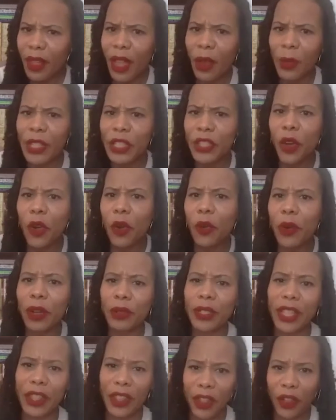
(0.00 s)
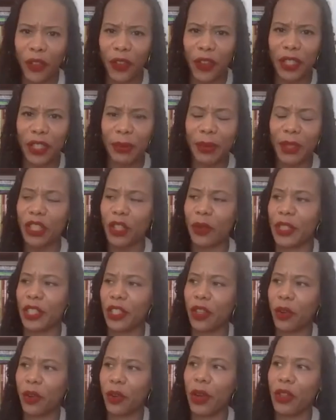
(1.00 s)
We had to go, I was at the University of Michigan, we had
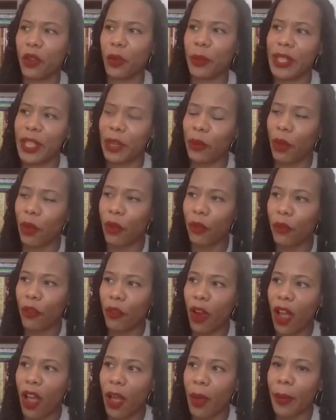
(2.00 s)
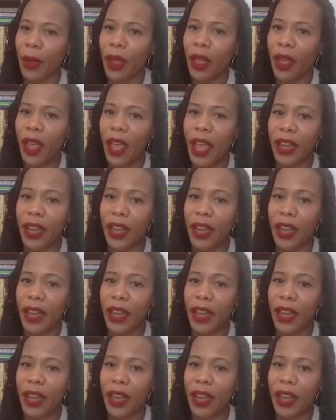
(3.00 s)
to go around the room and say where we're from,